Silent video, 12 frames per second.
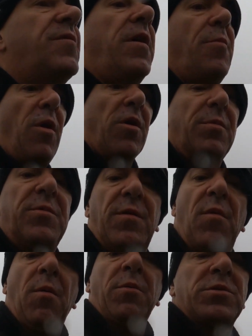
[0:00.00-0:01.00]
very welcomed at
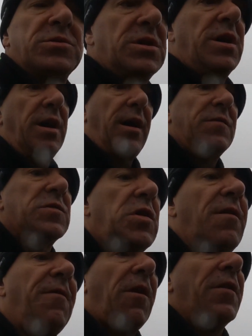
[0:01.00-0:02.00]
the moment, because I've just
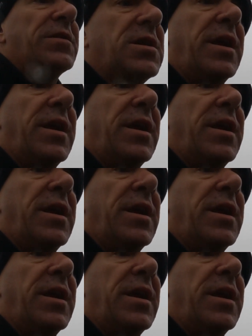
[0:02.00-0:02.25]
got to follow this.